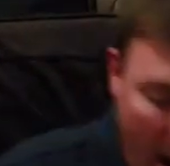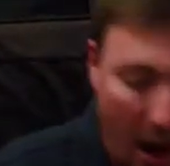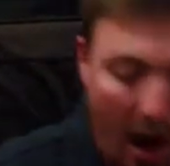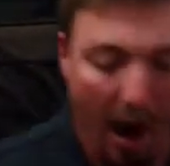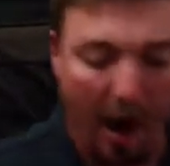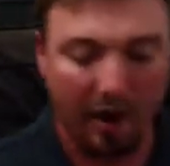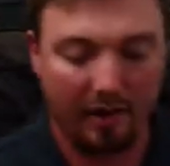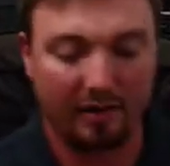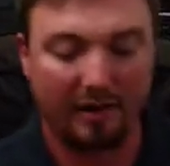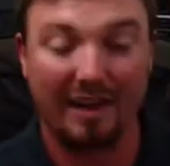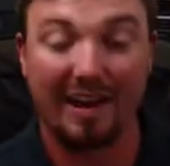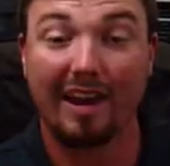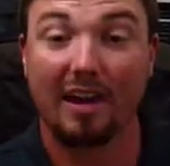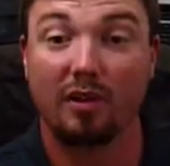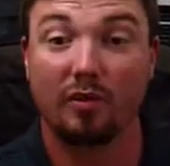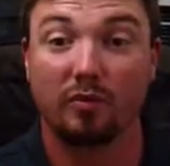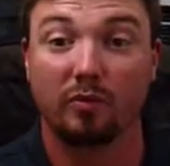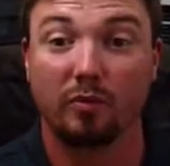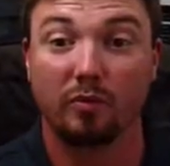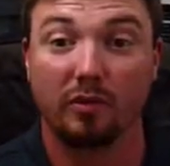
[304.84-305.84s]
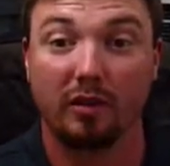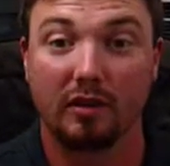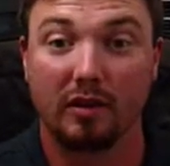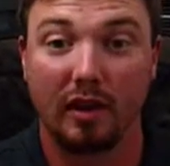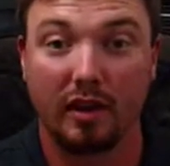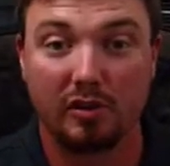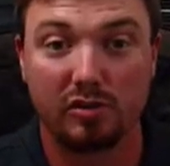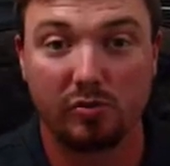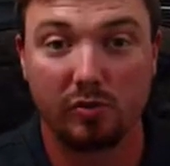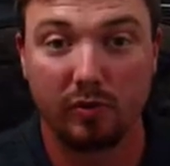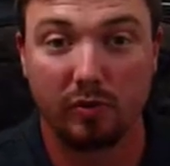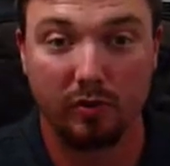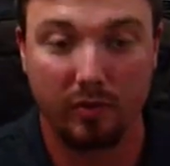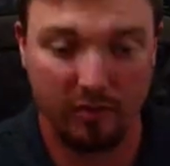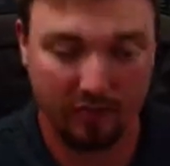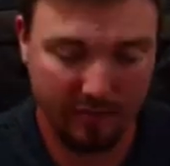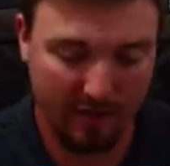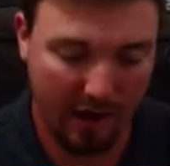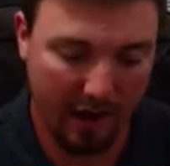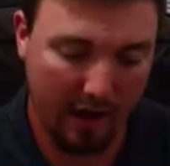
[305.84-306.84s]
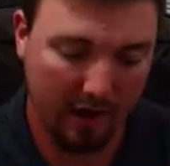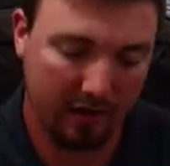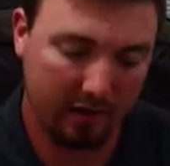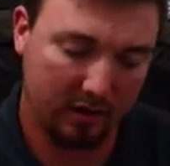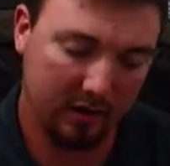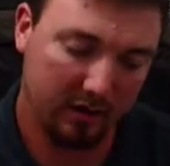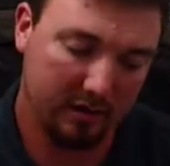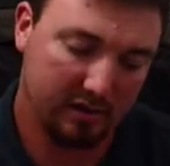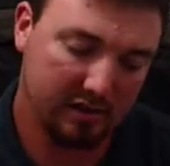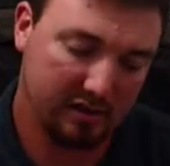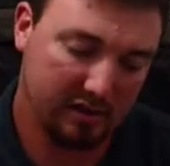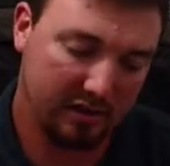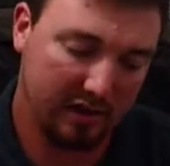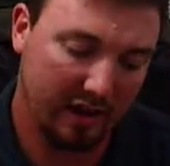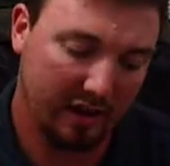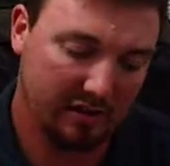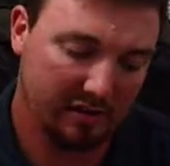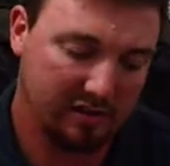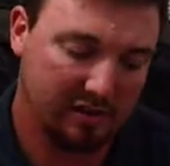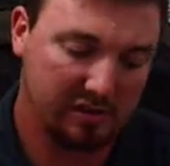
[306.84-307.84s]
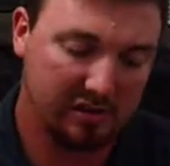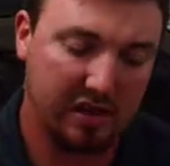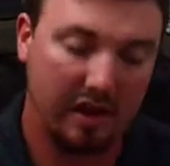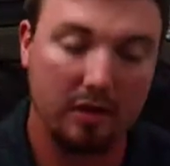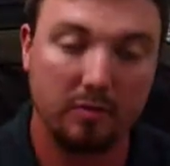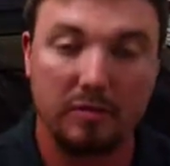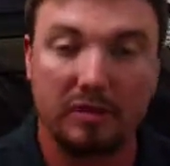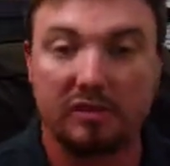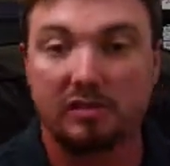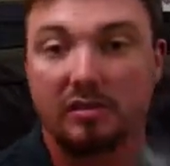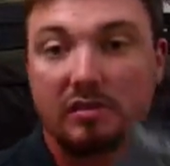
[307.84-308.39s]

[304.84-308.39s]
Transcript: Alright, now the next one we've got is a licensed game that's